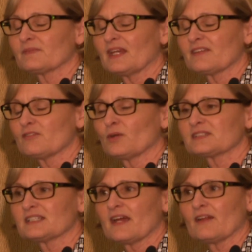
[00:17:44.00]
they've
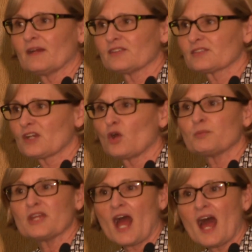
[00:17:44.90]
worked together as
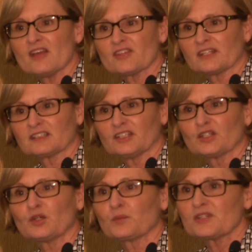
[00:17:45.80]
co-PIs on
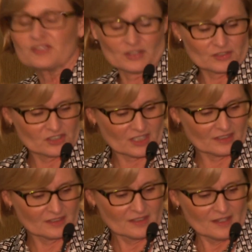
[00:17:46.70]
clinical research.
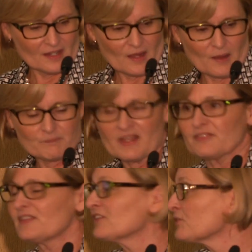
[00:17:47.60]
And
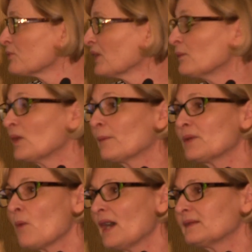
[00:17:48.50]
that's really where
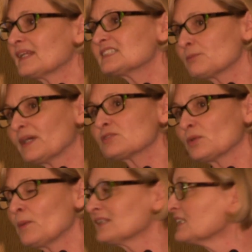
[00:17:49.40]
that's the place where we want